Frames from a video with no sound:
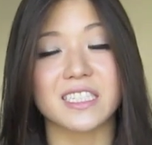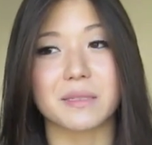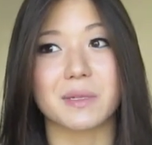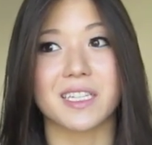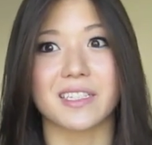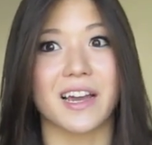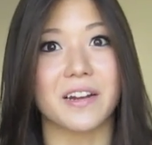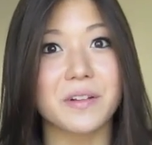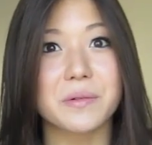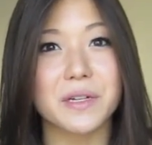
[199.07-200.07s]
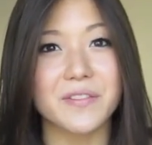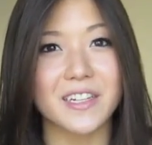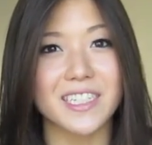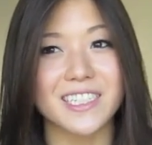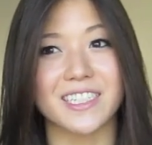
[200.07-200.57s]
it's because I don't want to wear
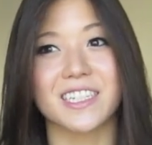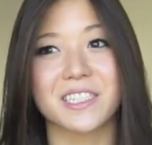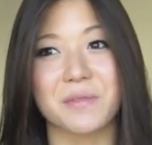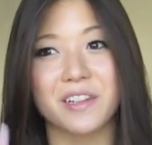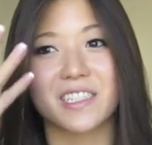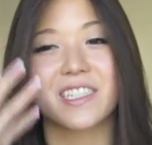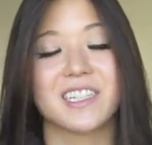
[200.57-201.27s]
foundation. I just want,